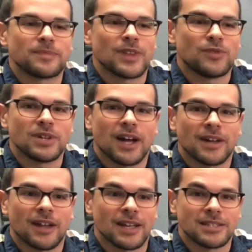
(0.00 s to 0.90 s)
If you
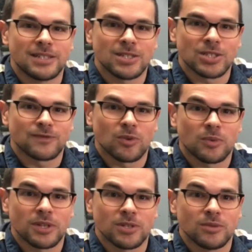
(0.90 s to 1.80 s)
got ideas for
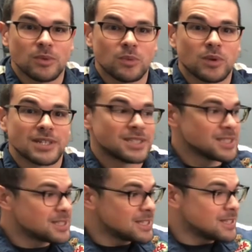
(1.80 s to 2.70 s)
what you would want to
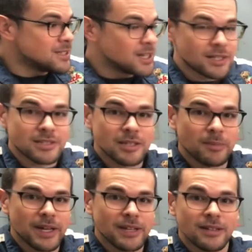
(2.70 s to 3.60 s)
see done to the
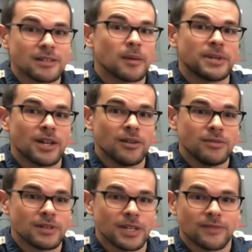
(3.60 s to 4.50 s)
bike, let me know.
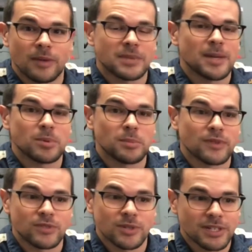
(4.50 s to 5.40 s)
And if I'm capable
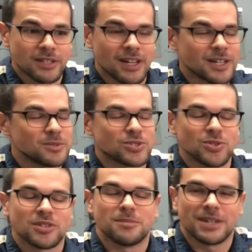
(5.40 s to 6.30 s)
of doing it, I will
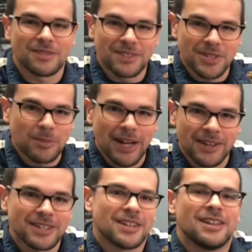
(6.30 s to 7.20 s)
certainly make a video
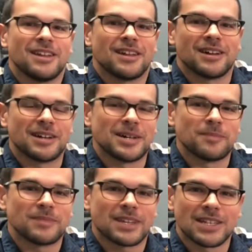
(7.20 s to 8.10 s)
about it.
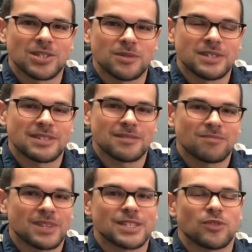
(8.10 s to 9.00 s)
And as always,
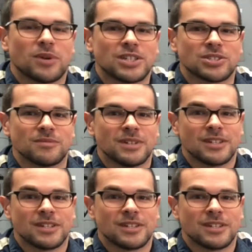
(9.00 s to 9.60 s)
thanks for watching.